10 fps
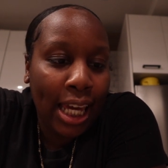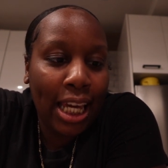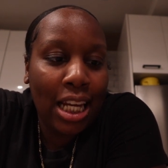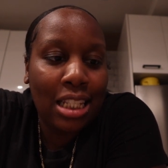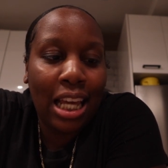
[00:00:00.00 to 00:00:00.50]

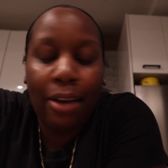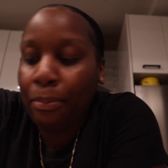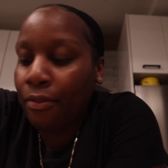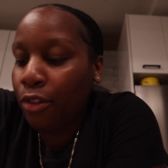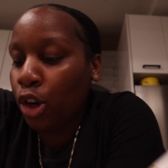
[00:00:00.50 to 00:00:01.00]
and it's
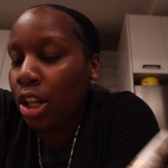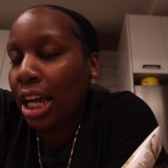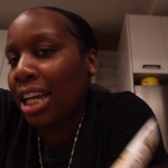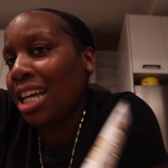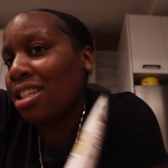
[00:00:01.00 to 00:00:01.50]
like for
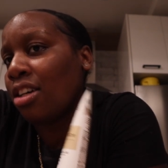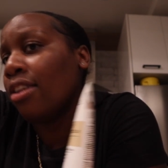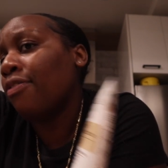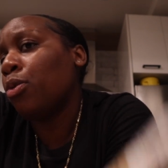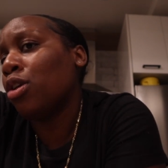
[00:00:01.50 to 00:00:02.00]
like I guess uh,
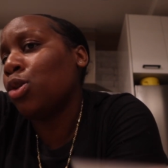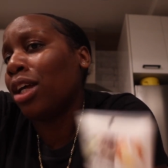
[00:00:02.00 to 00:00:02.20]
if you want to